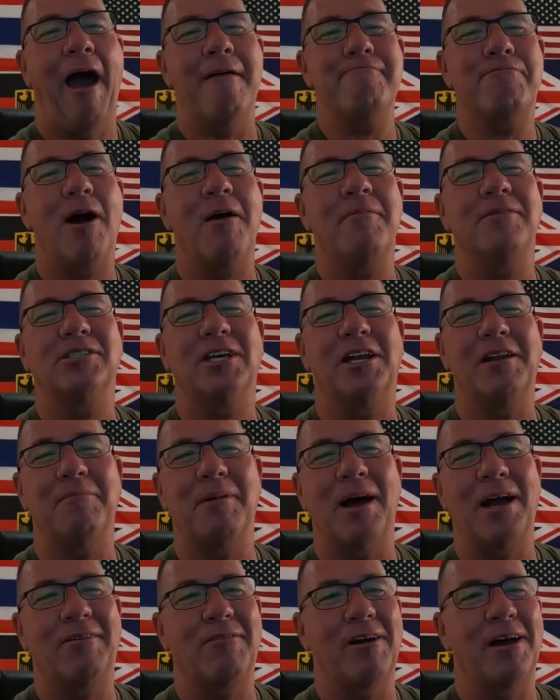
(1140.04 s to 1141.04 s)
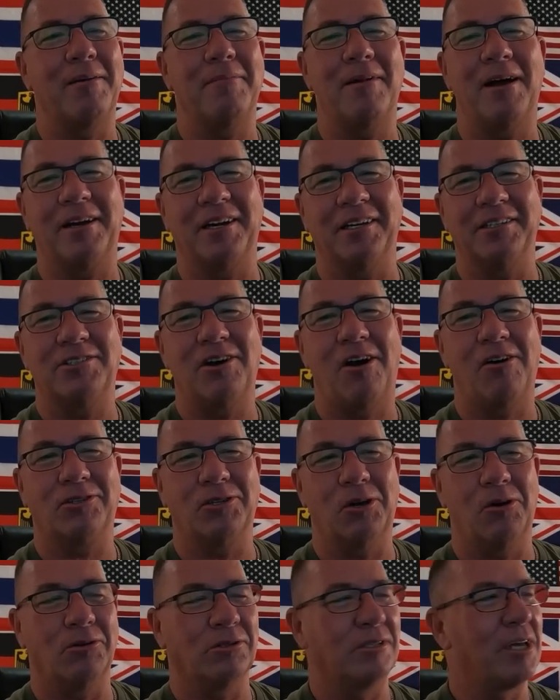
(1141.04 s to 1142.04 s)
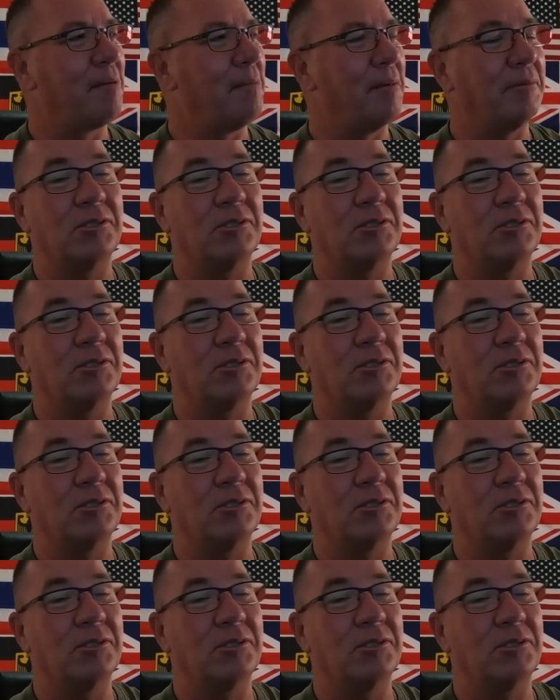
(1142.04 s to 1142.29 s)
I promise on the bike ride I'm not going to talk the whole time.